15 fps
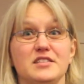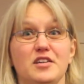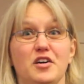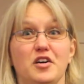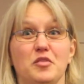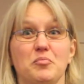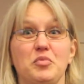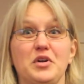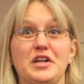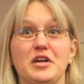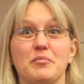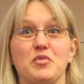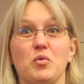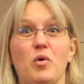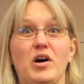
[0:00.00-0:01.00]
um, putting up
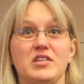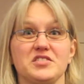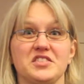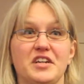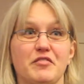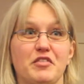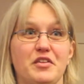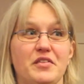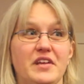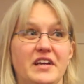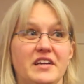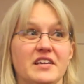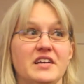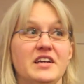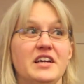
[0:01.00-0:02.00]
the walls and everything.
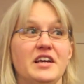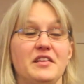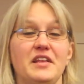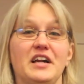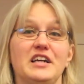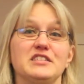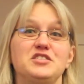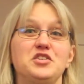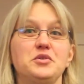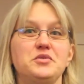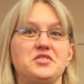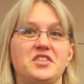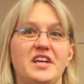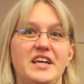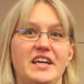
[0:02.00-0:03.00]
Then on
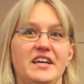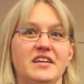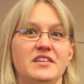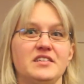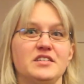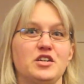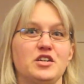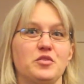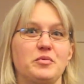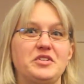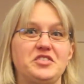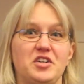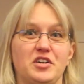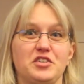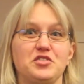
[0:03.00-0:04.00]
Tuesday, we
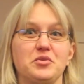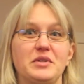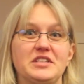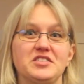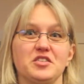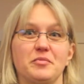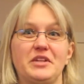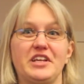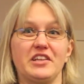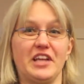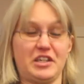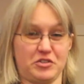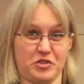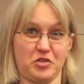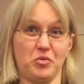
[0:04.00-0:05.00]
started doing some of the
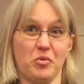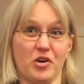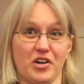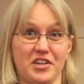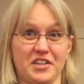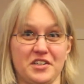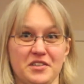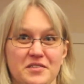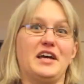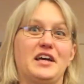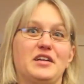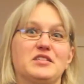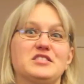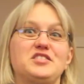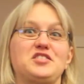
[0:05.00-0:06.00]
electrical work.
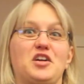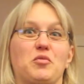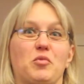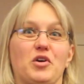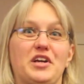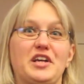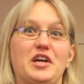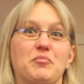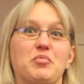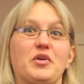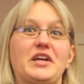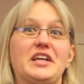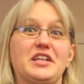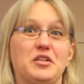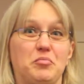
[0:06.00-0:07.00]
Then start working on
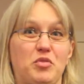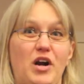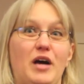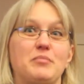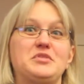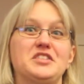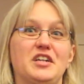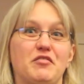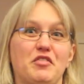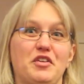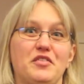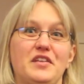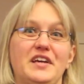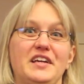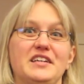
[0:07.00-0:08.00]
bringing in the props and
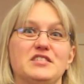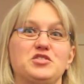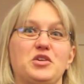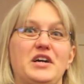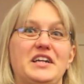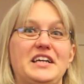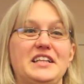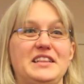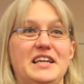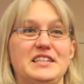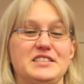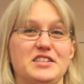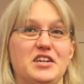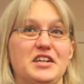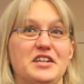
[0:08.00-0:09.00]
everything, and try to get
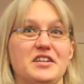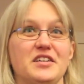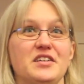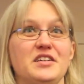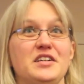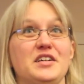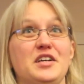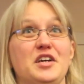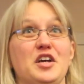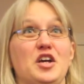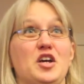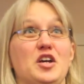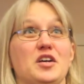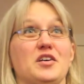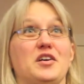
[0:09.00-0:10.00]
that done
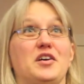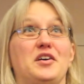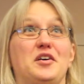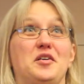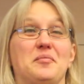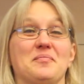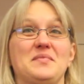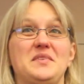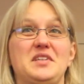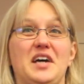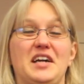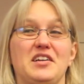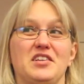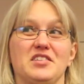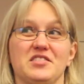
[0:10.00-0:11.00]
um,
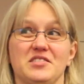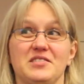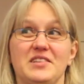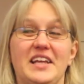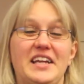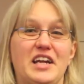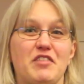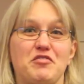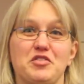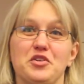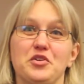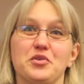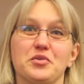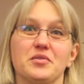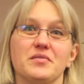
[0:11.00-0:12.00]
kind of late
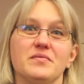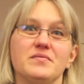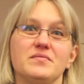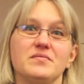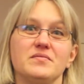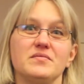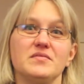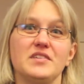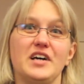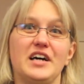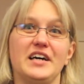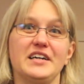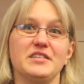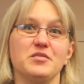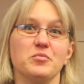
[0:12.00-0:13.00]
afternoon
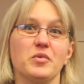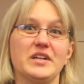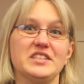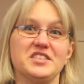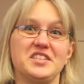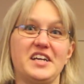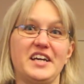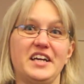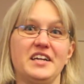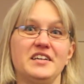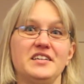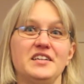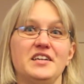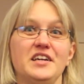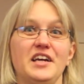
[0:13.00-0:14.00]
on Wednesday.
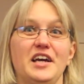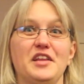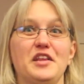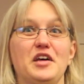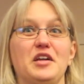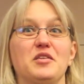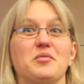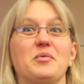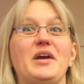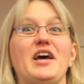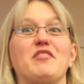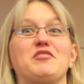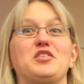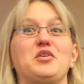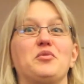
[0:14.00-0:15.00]
And then we
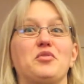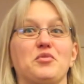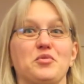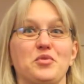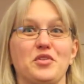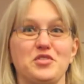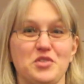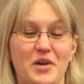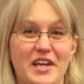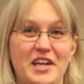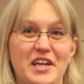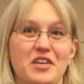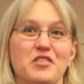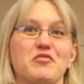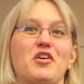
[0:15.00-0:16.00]
have to go through the
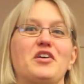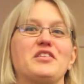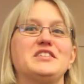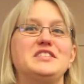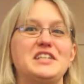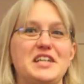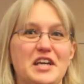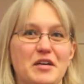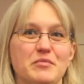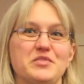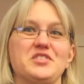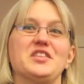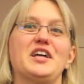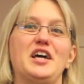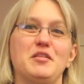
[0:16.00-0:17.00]
training of all the D
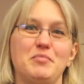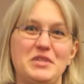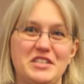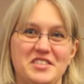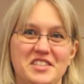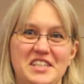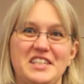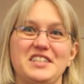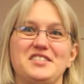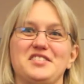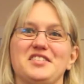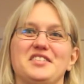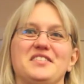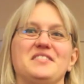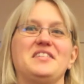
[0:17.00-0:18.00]
Ms and the N P Cs
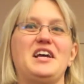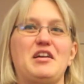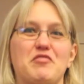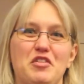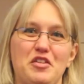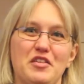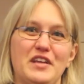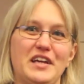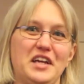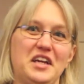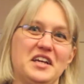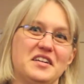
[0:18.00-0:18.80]
and everything.